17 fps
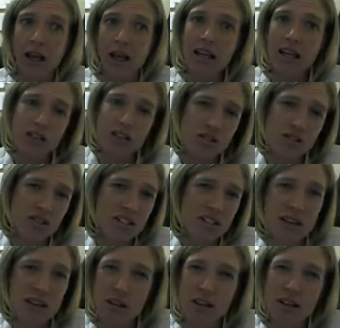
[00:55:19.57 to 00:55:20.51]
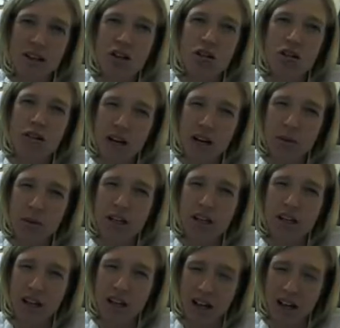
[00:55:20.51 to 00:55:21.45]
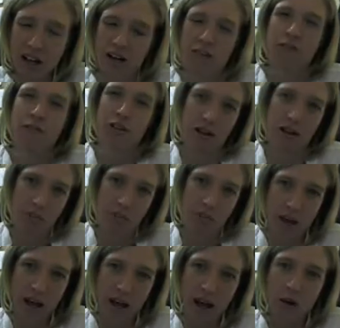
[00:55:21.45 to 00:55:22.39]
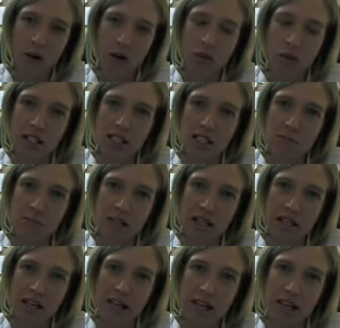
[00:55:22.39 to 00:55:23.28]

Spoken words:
Industries have to be incredibly careful about how they speak,